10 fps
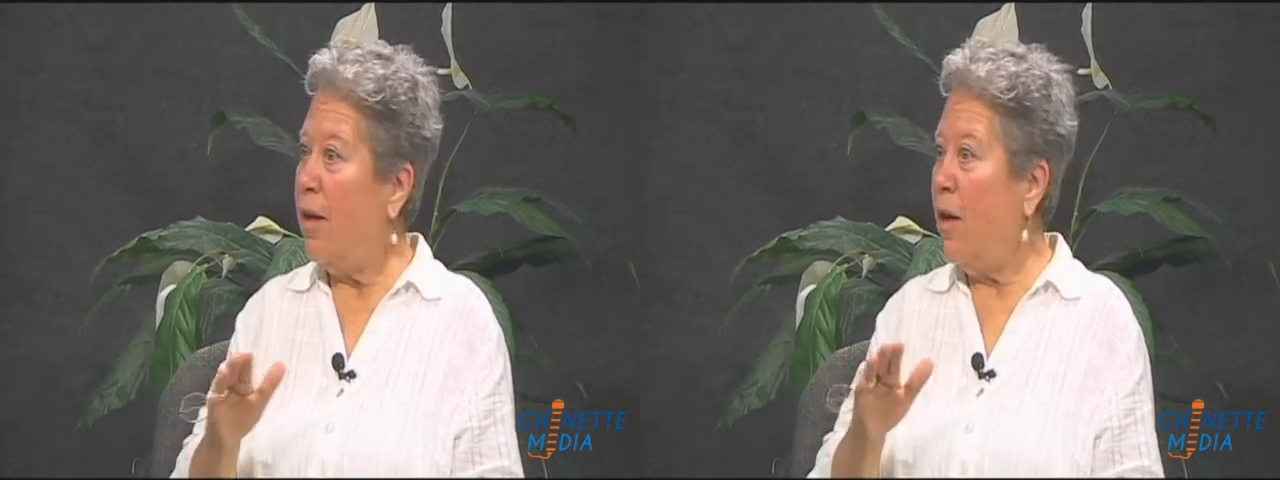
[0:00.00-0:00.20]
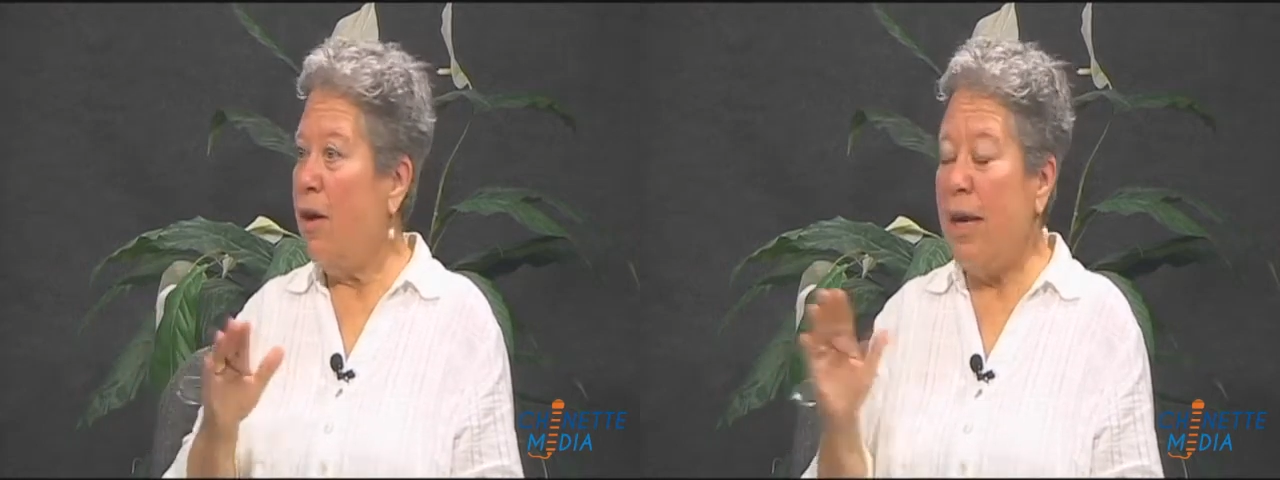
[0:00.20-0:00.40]

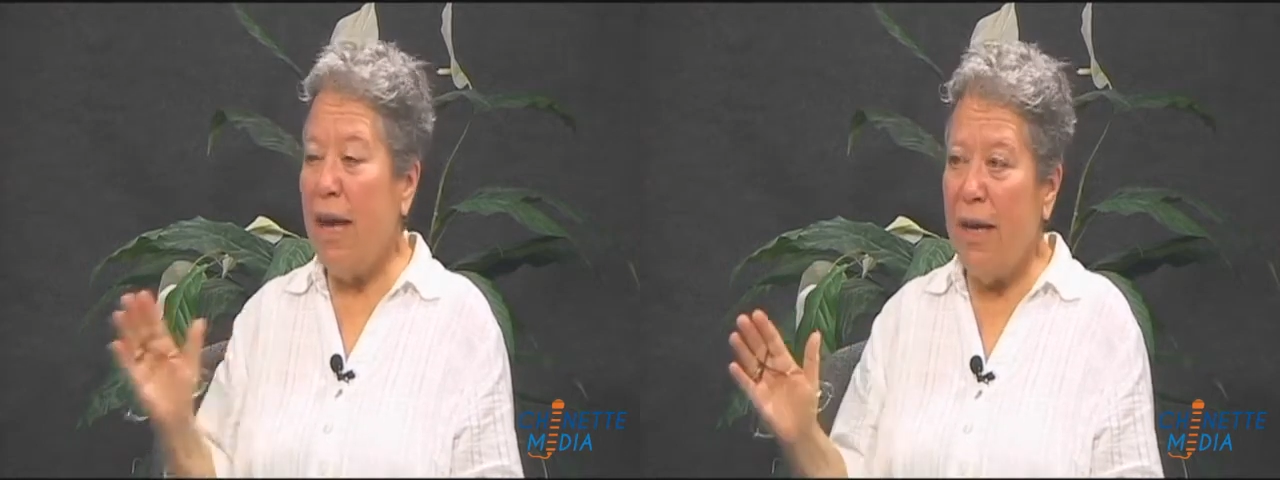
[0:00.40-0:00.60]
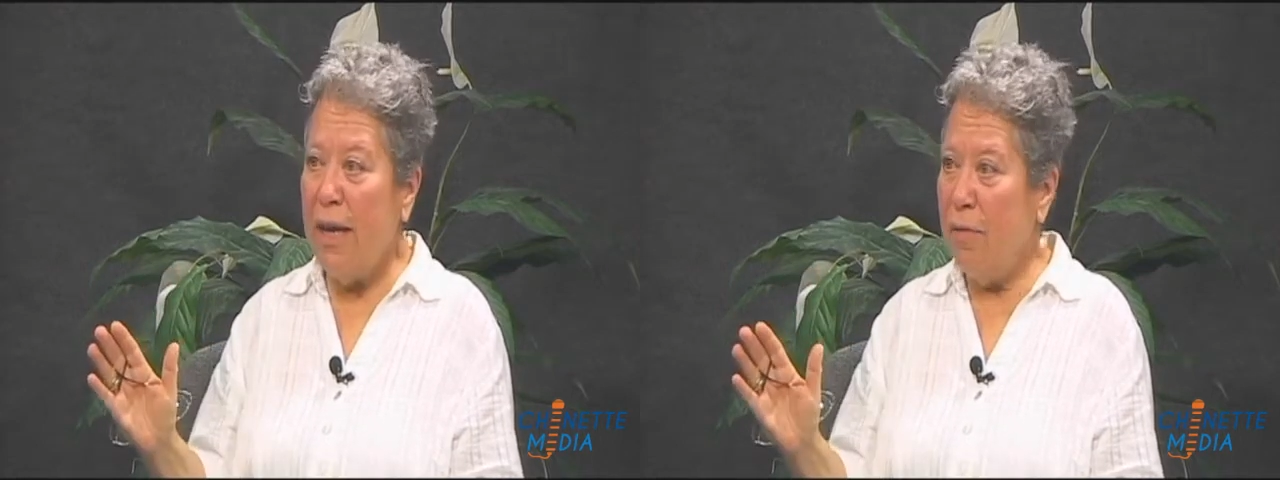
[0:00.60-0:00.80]
on
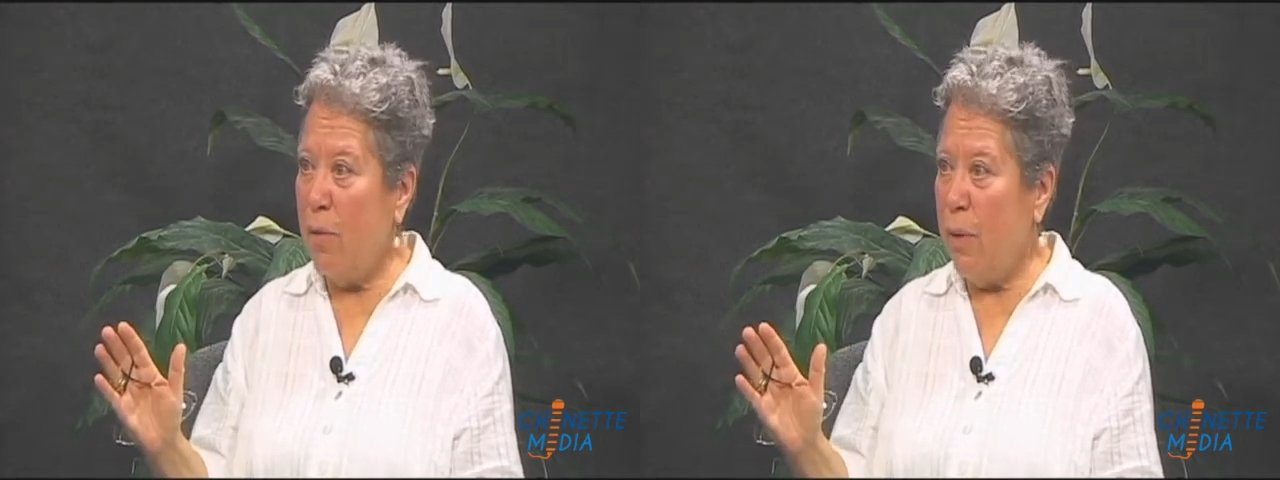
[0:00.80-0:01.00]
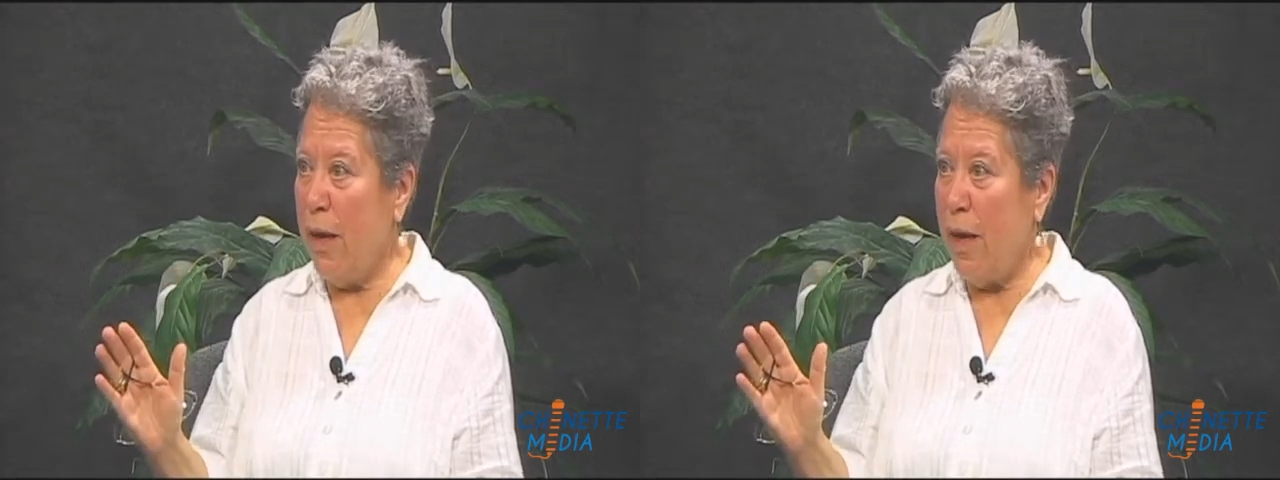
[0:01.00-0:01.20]
any
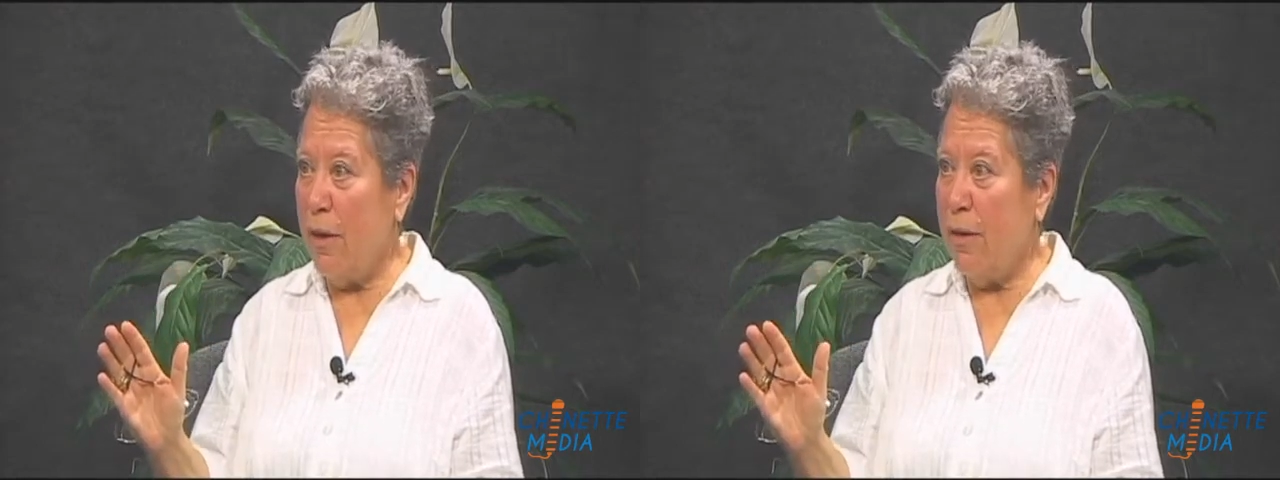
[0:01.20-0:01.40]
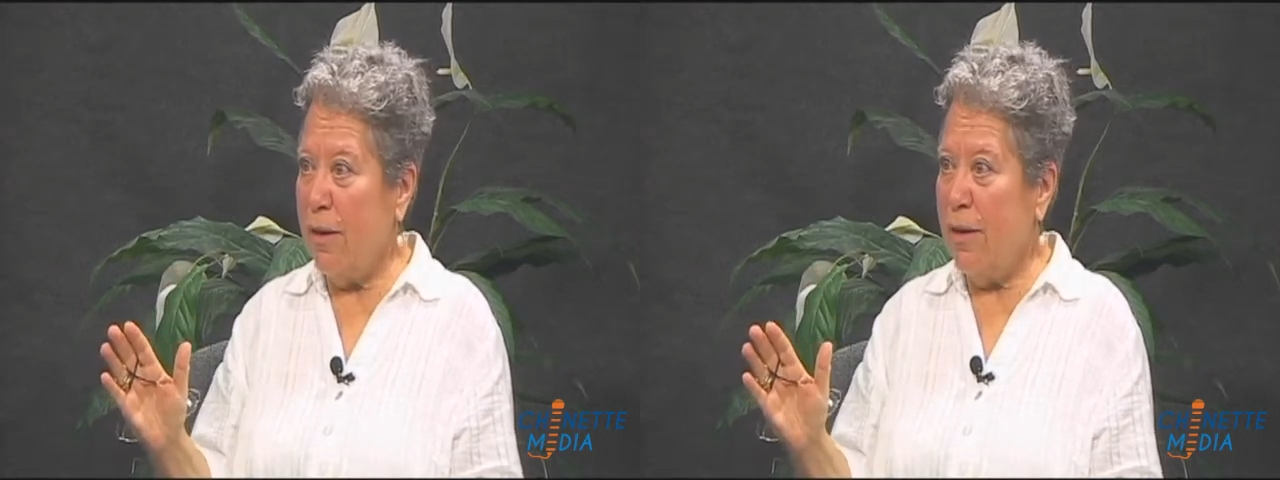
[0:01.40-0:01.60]
given weekend,